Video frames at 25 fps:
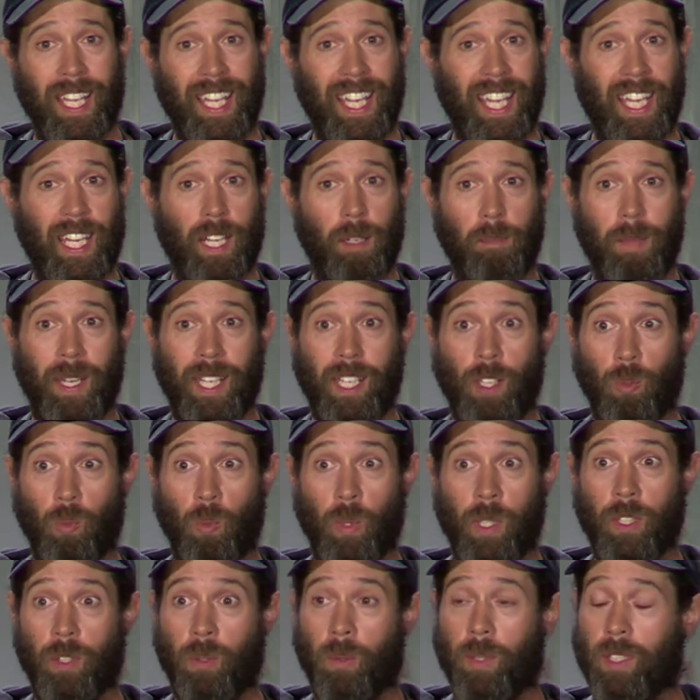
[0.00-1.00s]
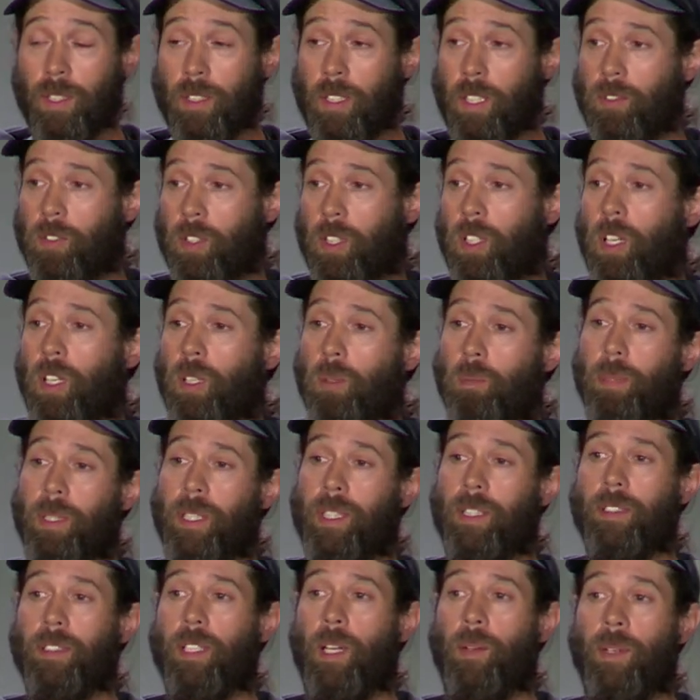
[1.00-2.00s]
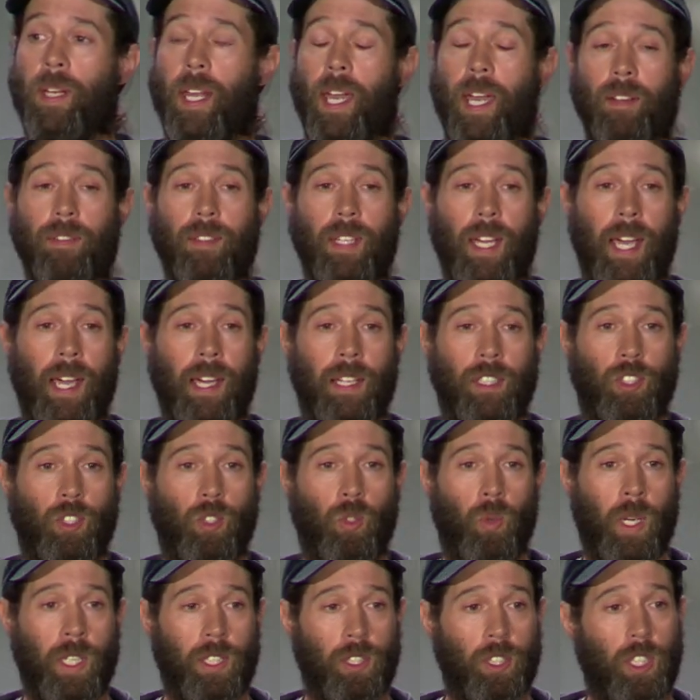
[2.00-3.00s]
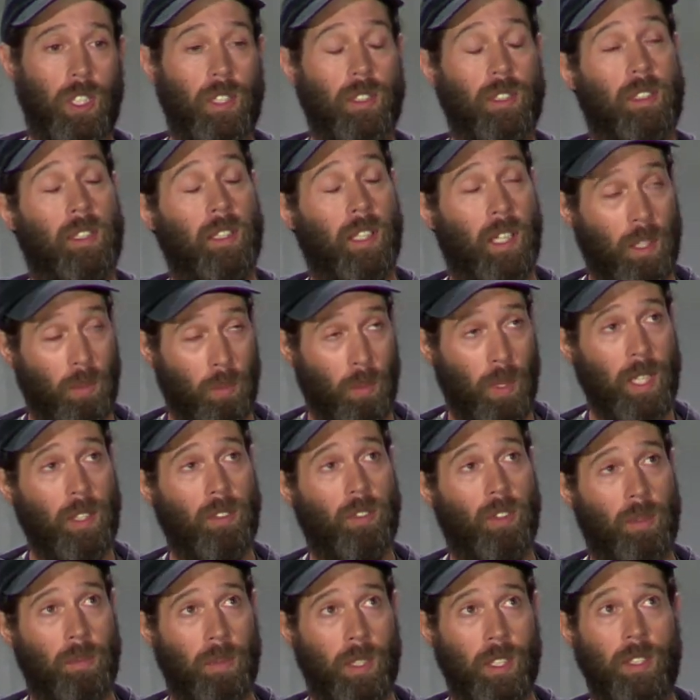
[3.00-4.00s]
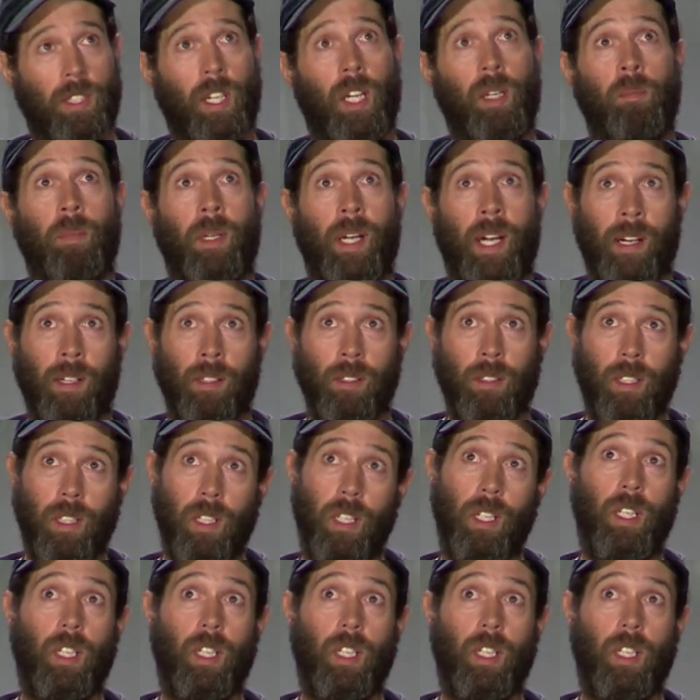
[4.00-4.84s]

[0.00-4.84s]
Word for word: and it made it really, really difficult because I would have to ask questions, and then I'd wait for him to type it out.